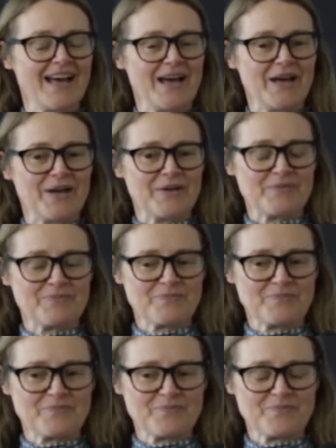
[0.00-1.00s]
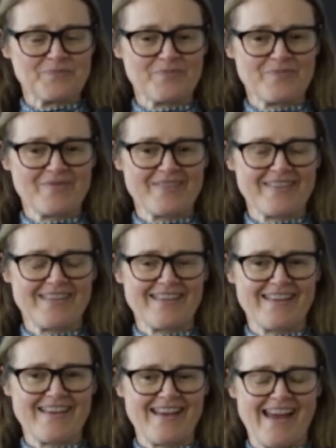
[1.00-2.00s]
And
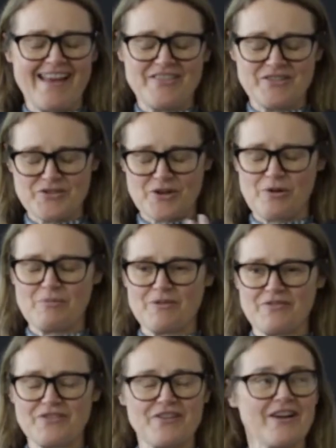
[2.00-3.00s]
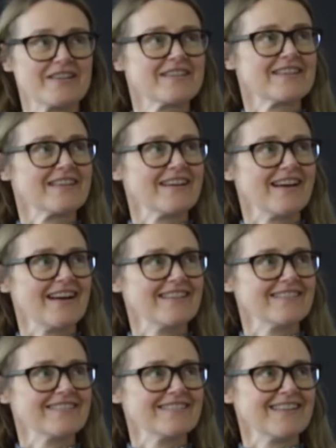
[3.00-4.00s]
the job of trying to
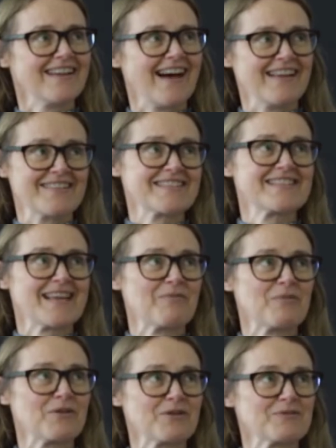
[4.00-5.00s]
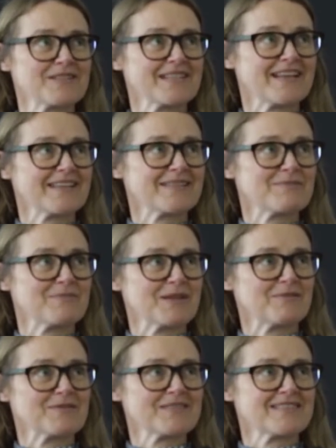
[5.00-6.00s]
understand what you were saying to
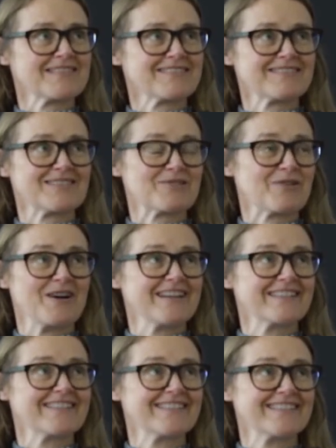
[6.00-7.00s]
me was too hard.